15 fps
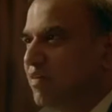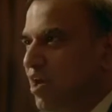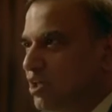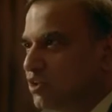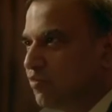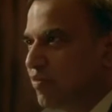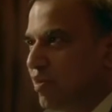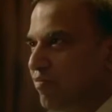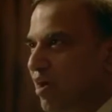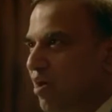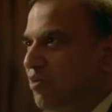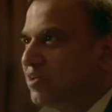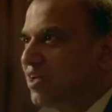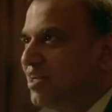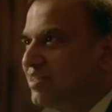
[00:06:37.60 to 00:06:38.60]
The philosophy of
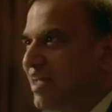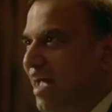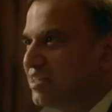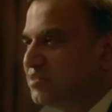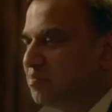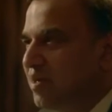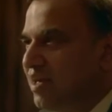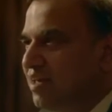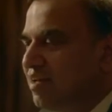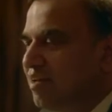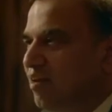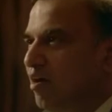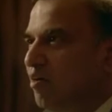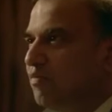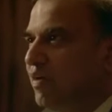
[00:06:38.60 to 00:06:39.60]
our hotels has
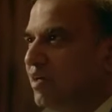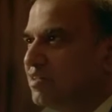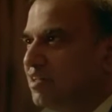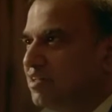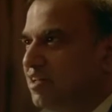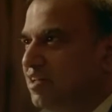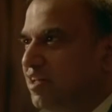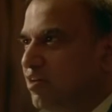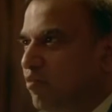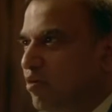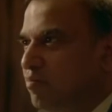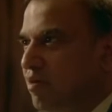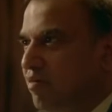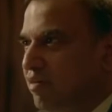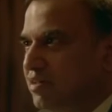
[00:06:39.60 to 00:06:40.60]
been of Aditi
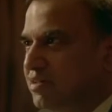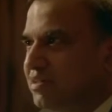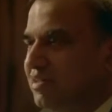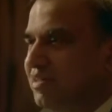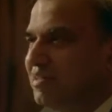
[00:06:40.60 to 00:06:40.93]
Deva Bhava,